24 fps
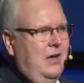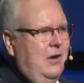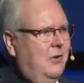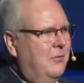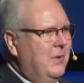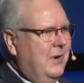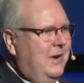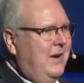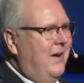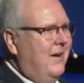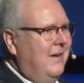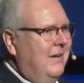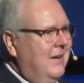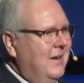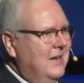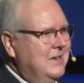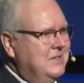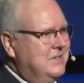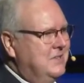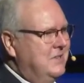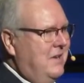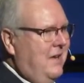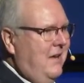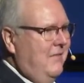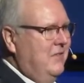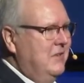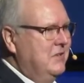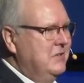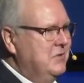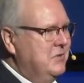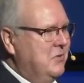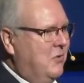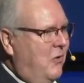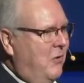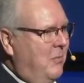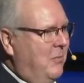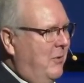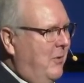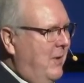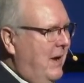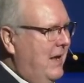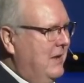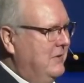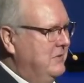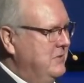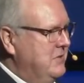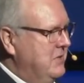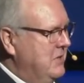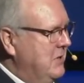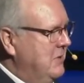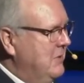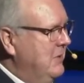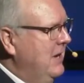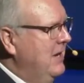regardless of the storm around you.